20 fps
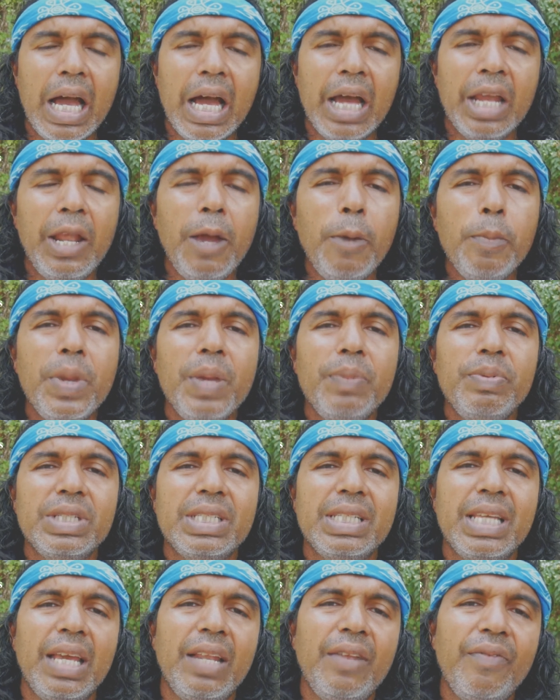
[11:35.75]
I know people
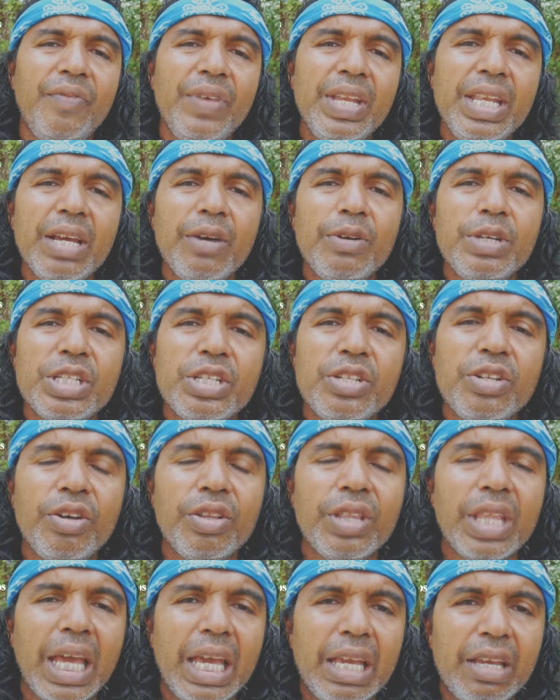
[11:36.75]
say the video is
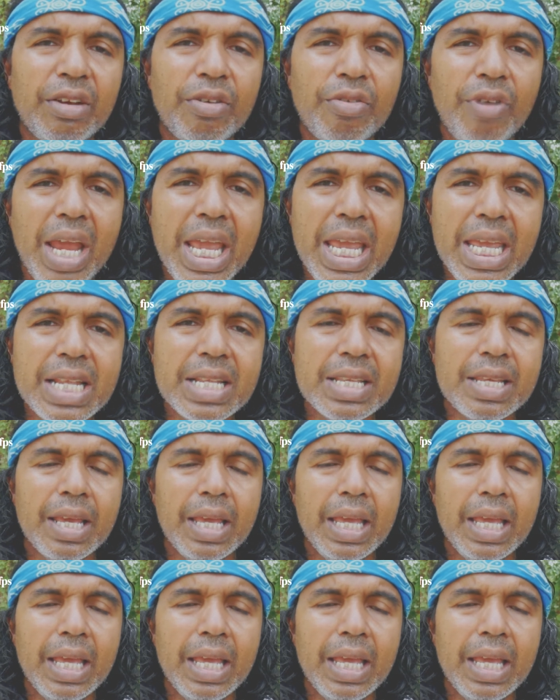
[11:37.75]
not that great,